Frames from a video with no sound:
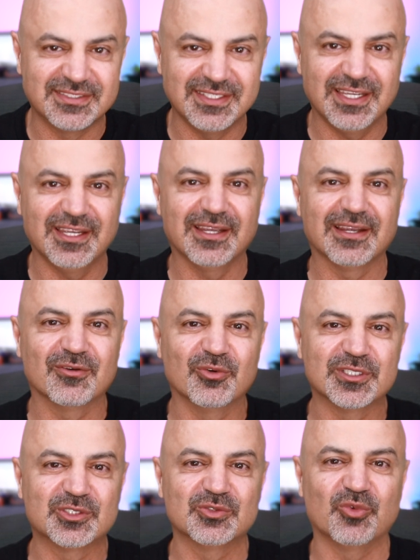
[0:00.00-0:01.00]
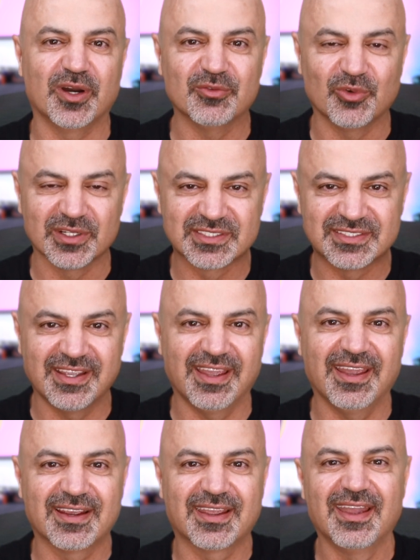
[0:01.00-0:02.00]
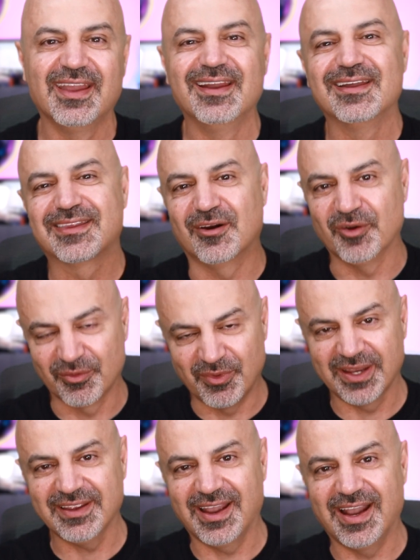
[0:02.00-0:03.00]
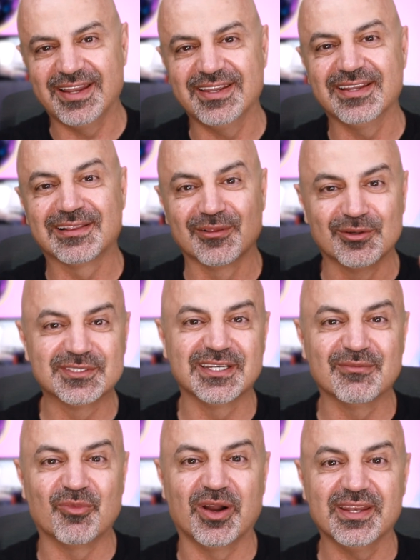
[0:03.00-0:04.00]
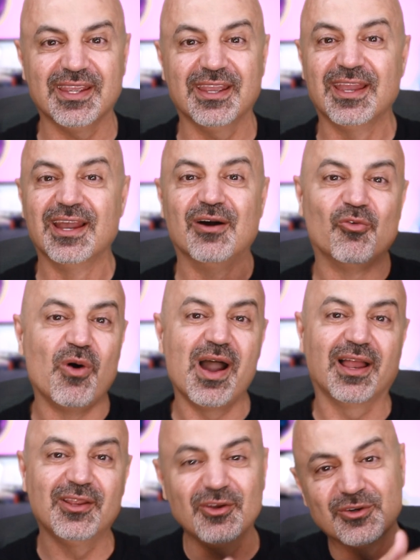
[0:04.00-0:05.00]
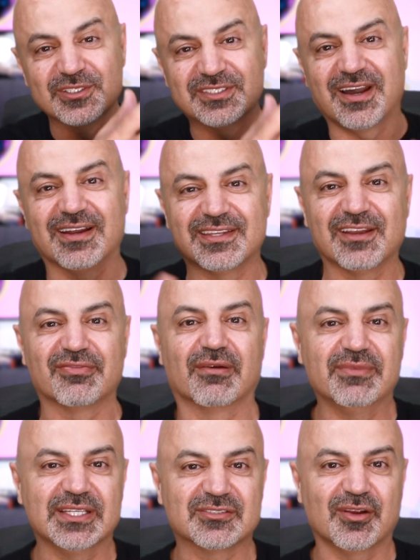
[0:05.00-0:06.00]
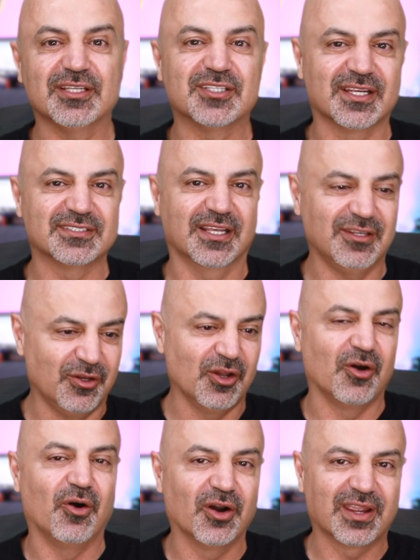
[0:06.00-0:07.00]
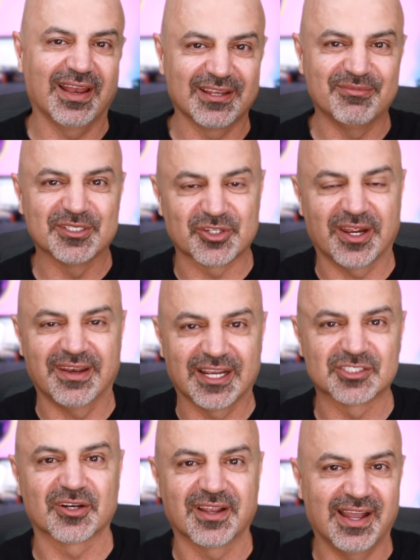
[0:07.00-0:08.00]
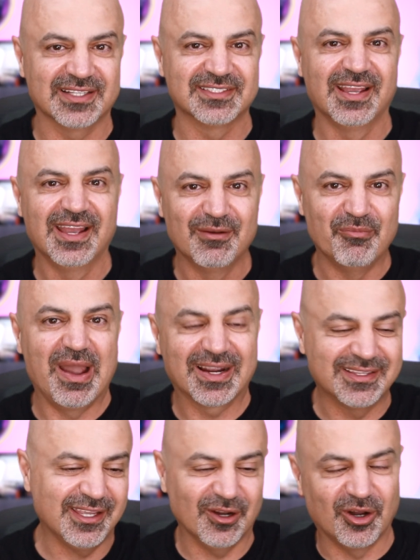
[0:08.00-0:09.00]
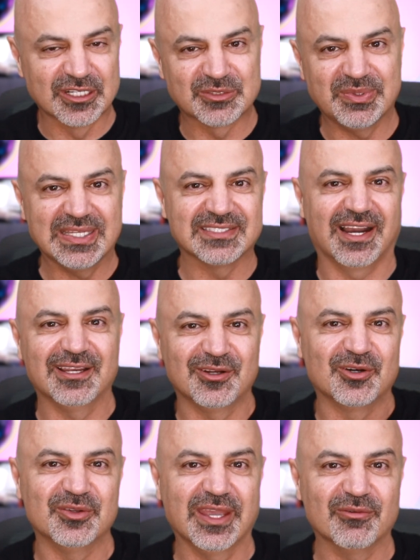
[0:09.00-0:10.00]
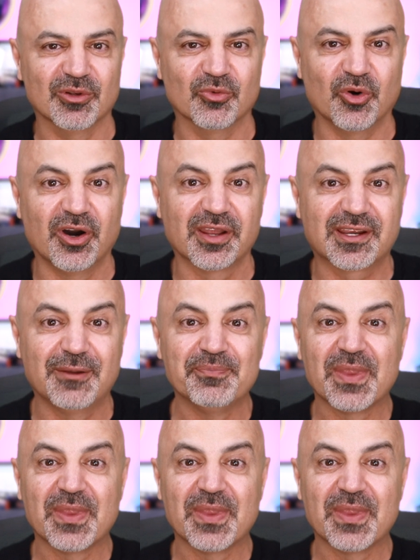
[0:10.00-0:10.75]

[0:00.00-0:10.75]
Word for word: seeing which one will stick, throwing money at it, losing money, while you're starting from this research and you know, okay, let me try natural gas, M A C D, all speeds, I know they will work,